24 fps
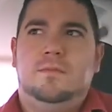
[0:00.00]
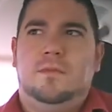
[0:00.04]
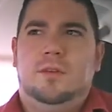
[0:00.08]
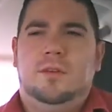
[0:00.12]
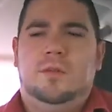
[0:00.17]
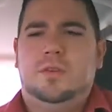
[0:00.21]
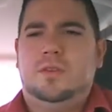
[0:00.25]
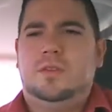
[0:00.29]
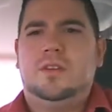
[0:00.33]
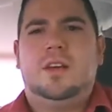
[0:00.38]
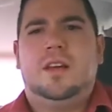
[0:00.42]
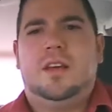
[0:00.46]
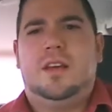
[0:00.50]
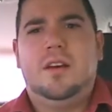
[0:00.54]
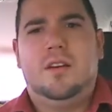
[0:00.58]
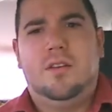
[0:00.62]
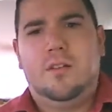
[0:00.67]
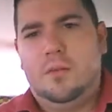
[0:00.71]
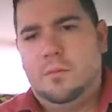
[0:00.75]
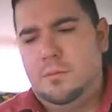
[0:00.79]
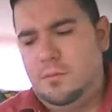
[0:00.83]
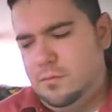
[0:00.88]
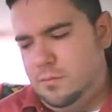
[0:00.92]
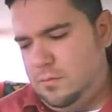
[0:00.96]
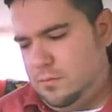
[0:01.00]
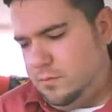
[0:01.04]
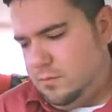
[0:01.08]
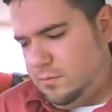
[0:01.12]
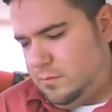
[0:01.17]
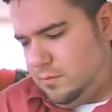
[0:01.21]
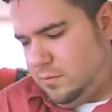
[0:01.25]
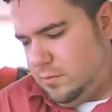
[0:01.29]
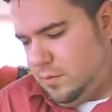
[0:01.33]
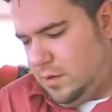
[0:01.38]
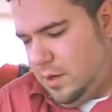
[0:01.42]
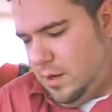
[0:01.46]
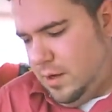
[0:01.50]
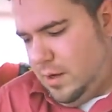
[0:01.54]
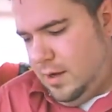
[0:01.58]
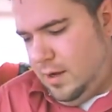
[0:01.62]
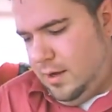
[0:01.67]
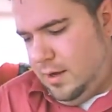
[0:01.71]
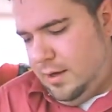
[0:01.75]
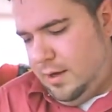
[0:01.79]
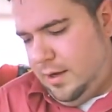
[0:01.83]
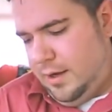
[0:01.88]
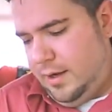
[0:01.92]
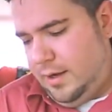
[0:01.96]
It was going to kill them.
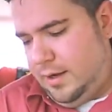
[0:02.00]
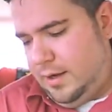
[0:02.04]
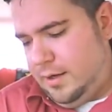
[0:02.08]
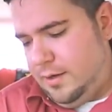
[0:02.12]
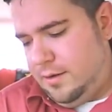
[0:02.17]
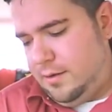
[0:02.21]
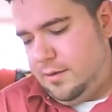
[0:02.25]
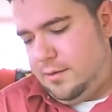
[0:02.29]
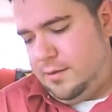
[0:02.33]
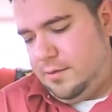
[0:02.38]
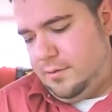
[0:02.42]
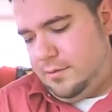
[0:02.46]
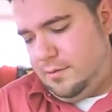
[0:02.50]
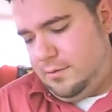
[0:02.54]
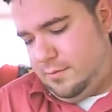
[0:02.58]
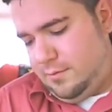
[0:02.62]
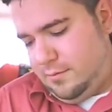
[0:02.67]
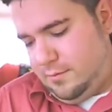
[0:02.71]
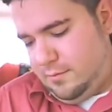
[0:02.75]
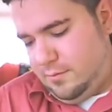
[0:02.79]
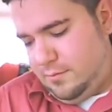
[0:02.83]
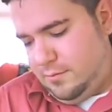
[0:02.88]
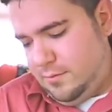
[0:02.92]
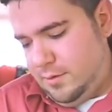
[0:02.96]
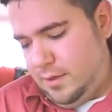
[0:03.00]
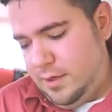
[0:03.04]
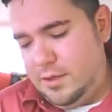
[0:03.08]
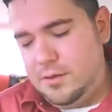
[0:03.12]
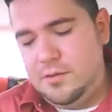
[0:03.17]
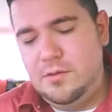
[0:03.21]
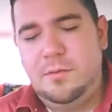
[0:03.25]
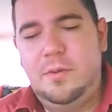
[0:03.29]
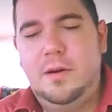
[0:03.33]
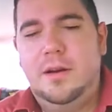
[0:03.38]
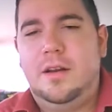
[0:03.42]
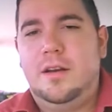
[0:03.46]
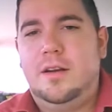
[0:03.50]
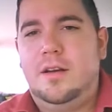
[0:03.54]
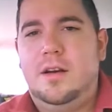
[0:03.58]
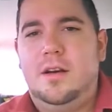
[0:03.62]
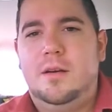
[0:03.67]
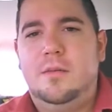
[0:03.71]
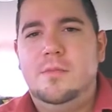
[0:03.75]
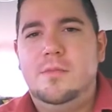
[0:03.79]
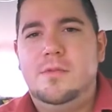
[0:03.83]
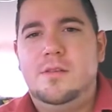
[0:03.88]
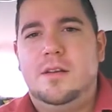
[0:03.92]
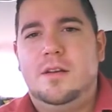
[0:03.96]
And Andrew Bennett
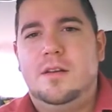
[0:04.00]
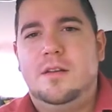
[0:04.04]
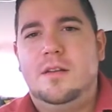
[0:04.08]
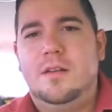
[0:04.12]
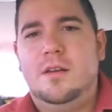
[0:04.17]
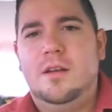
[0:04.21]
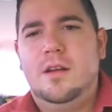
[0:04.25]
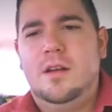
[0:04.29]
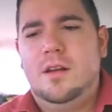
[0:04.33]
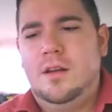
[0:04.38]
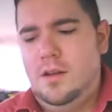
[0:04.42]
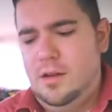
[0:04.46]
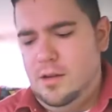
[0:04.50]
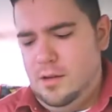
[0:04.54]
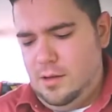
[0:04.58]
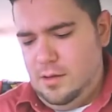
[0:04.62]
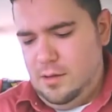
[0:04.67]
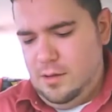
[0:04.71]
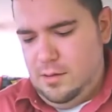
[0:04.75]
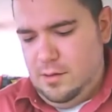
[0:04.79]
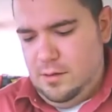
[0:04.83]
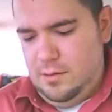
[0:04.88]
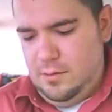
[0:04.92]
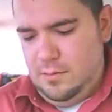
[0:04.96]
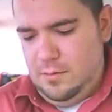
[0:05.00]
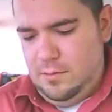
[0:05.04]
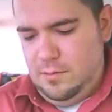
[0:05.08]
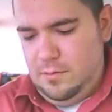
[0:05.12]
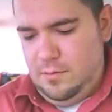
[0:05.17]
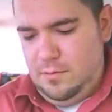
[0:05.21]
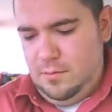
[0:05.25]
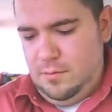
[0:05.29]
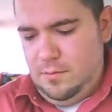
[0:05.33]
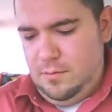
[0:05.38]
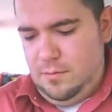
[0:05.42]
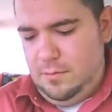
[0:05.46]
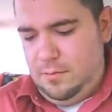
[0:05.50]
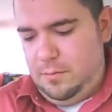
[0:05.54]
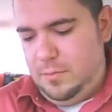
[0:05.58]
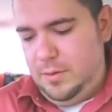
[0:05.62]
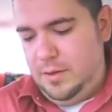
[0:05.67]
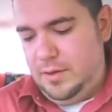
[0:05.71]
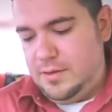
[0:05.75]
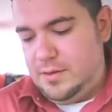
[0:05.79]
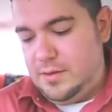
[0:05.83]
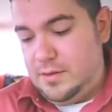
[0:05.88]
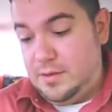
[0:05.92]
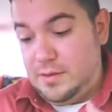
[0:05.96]
comes and
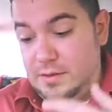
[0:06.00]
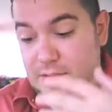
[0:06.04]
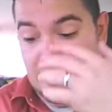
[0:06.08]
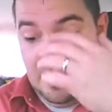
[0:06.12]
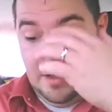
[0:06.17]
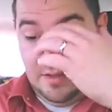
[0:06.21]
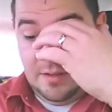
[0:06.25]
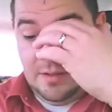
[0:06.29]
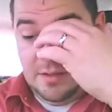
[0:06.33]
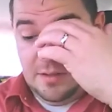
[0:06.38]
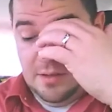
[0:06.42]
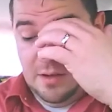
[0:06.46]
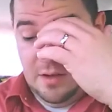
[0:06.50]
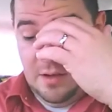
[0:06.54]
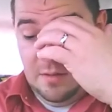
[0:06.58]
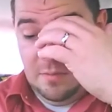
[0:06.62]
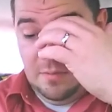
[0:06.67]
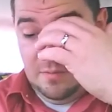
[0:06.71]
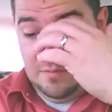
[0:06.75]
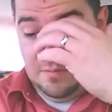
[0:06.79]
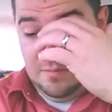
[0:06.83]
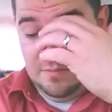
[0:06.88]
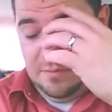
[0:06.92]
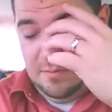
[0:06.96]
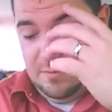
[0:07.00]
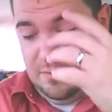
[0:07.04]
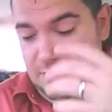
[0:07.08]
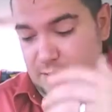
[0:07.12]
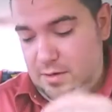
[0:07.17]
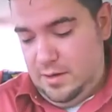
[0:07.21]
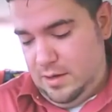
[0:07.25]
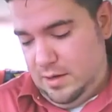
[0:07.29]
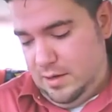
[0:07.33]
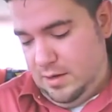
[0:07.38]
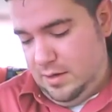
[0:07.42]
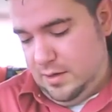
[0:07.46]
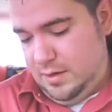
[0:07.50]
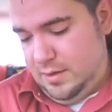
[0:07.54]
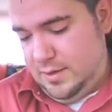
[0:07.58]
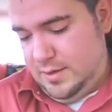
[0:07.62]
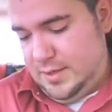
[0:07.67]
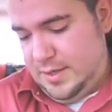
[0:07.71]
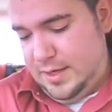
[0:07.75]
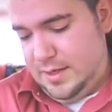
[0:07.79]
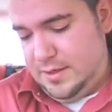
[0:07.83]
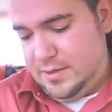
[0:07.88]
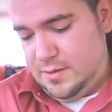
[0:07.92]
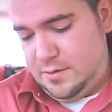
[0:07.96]
beats the skeleton up and
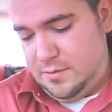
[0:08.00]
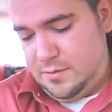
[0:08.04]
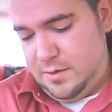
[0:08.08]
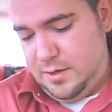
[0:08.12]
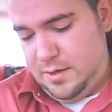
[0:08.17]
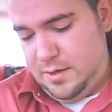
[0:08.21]
takes the